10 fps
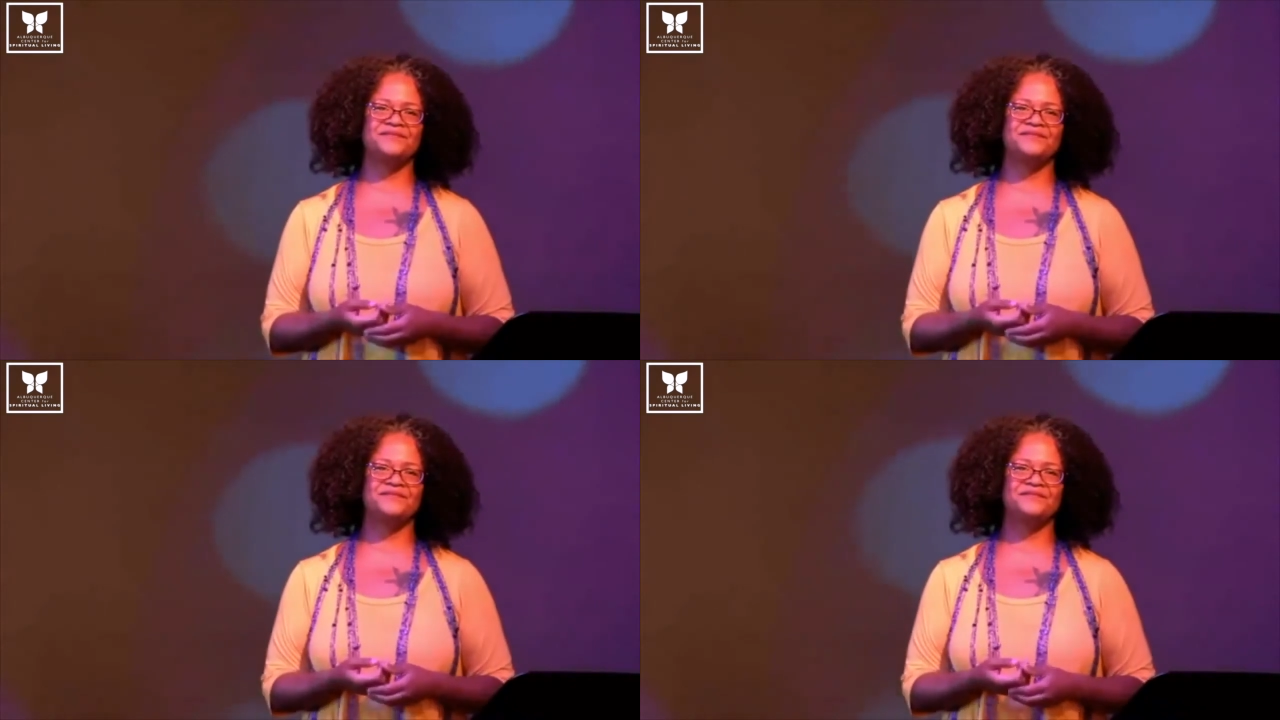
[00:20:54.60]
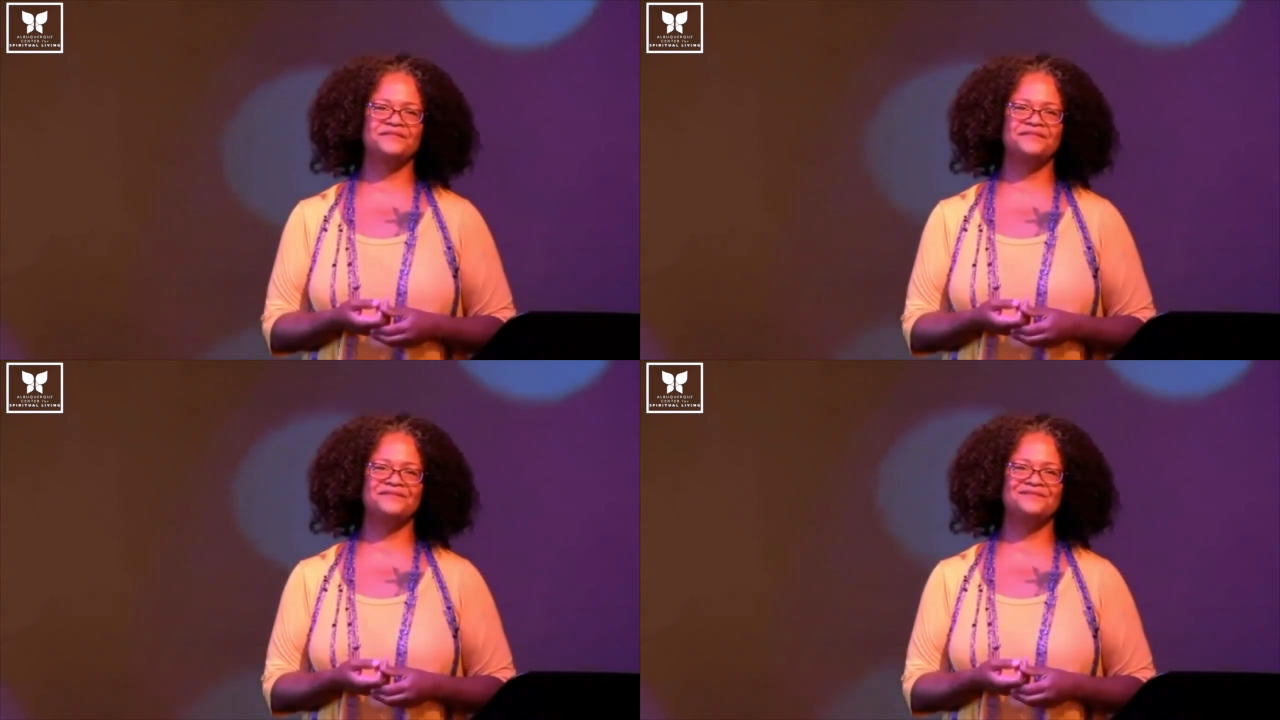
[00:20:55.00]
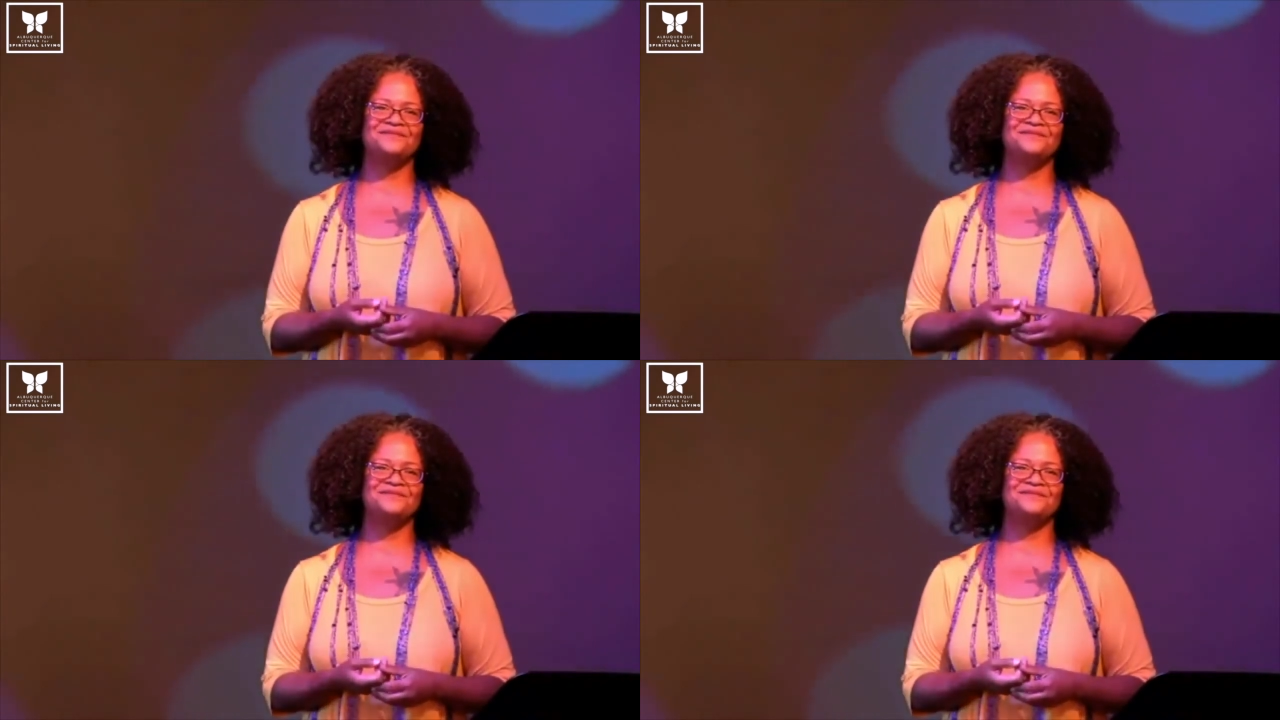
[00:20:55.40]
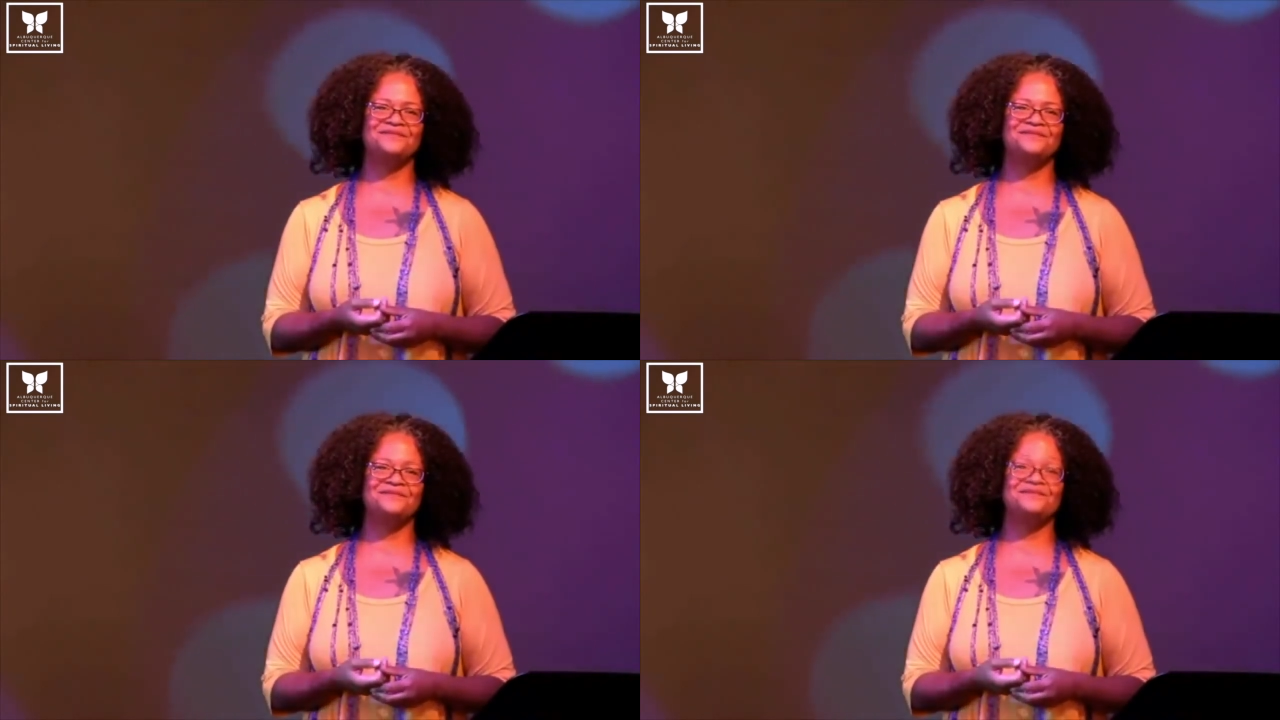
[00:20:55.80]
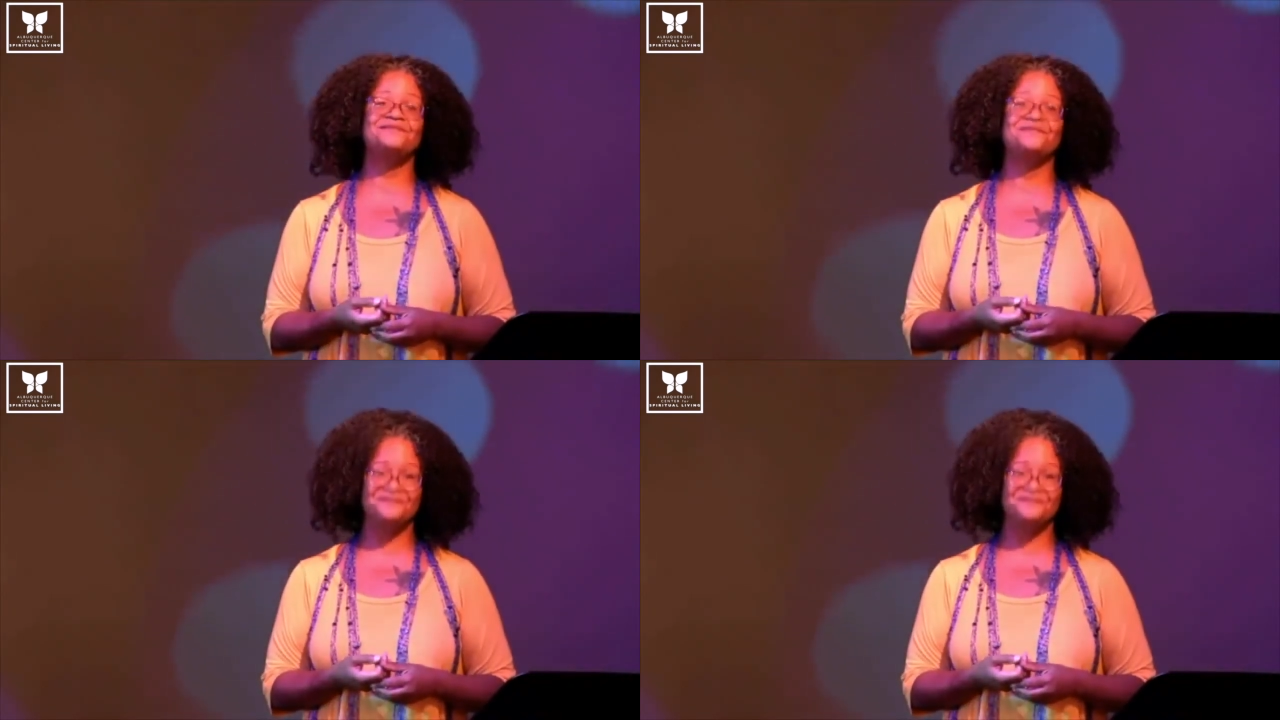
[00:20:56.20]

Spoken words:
Nothing is said.